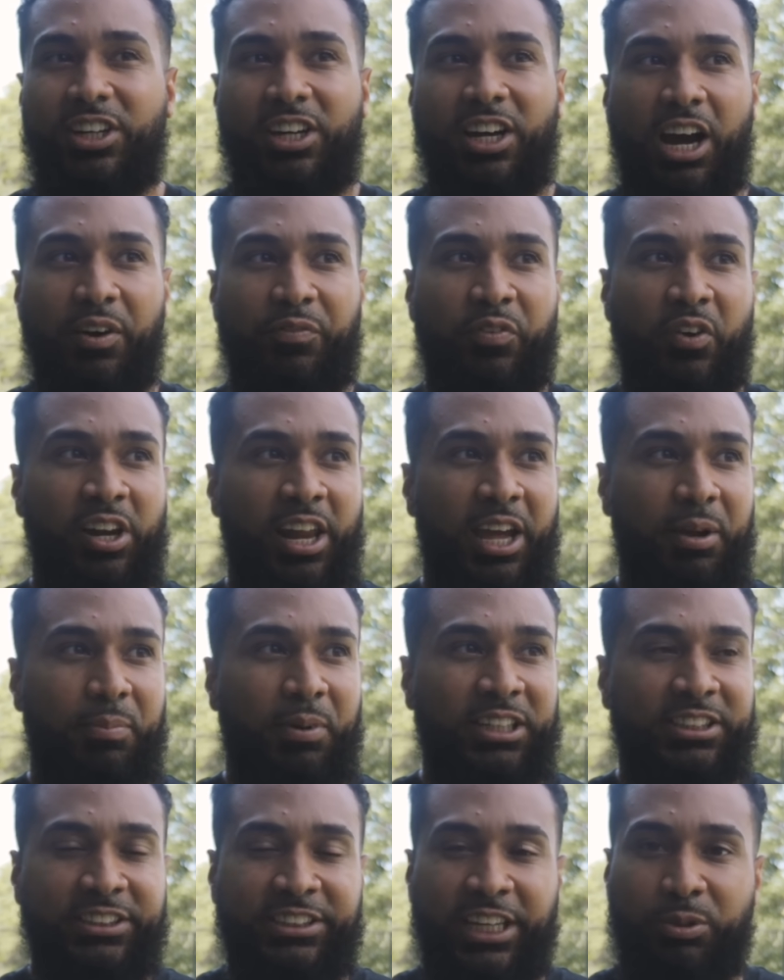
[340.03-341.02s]
I felt like
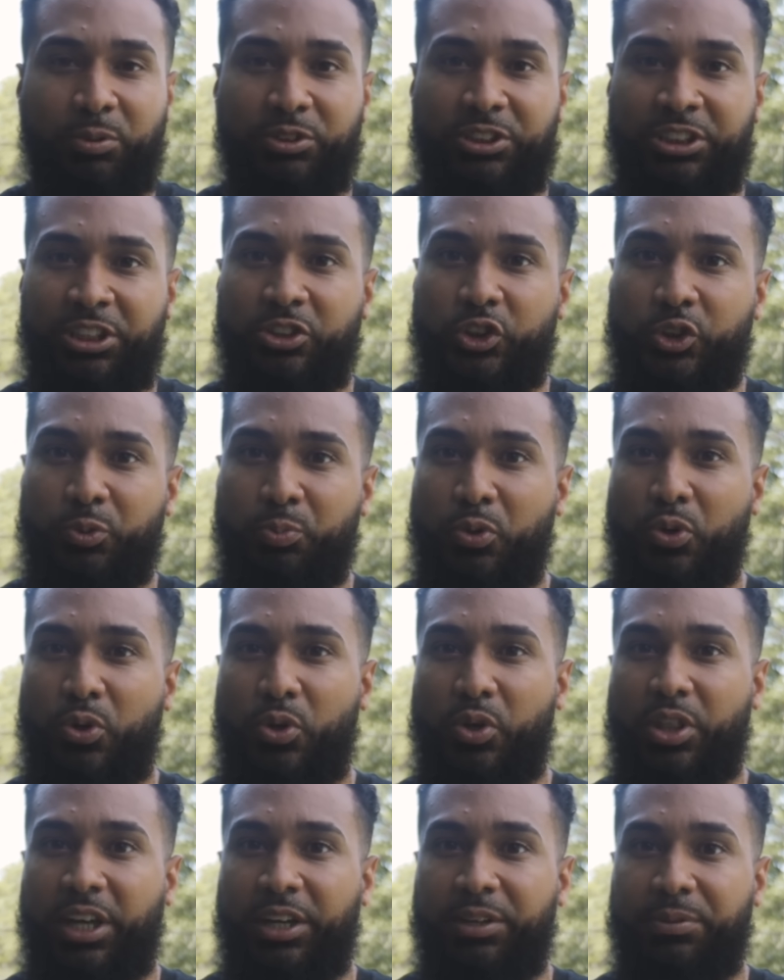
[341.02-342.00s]
my skin was still
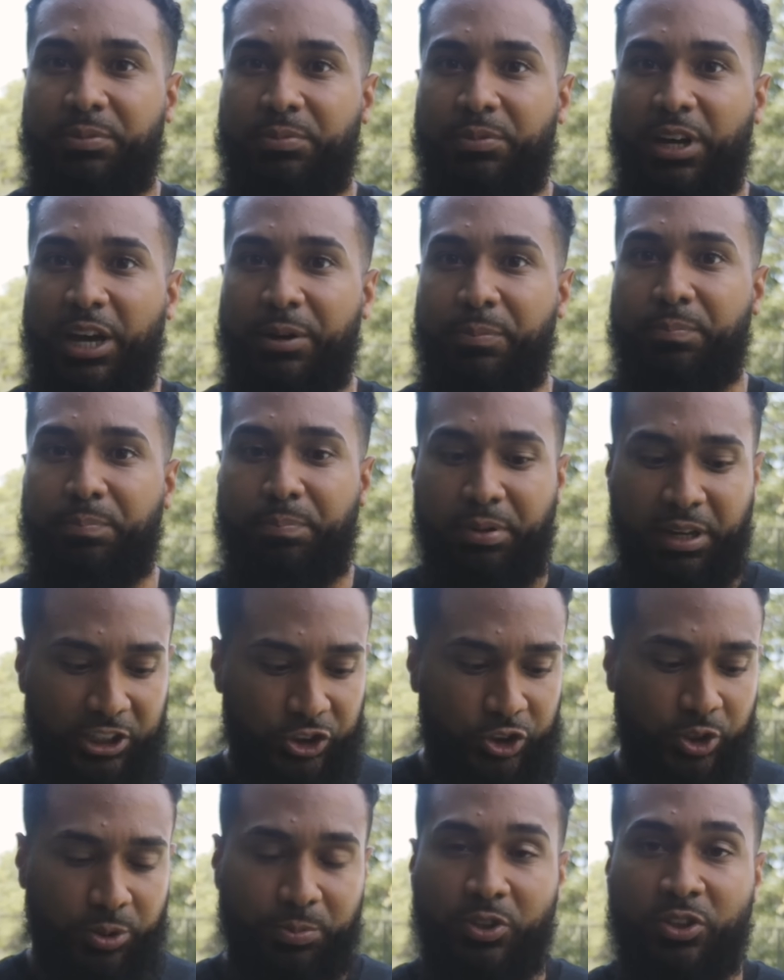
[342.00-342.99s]
smooth and
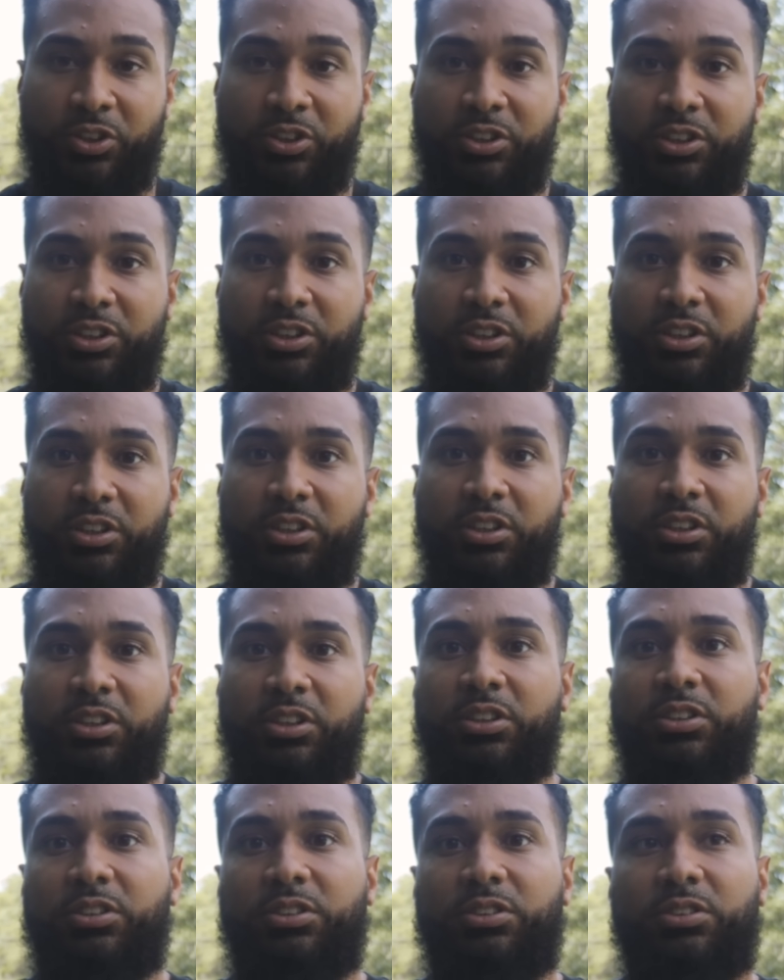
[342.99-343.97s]
pleasurable
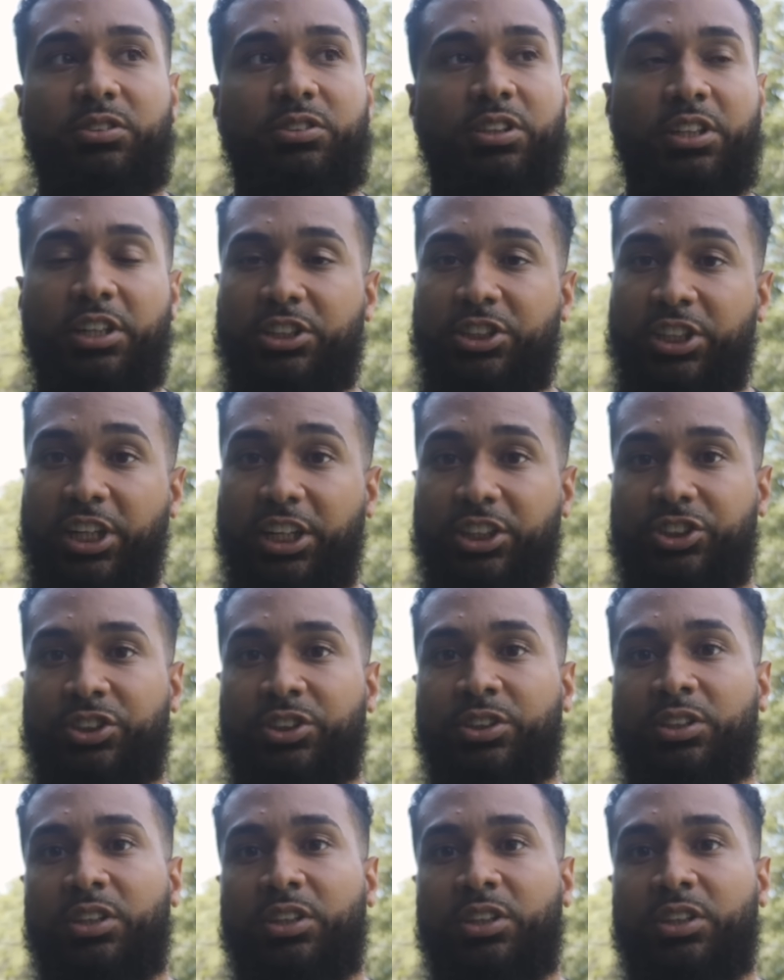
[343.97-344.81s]
to the touch.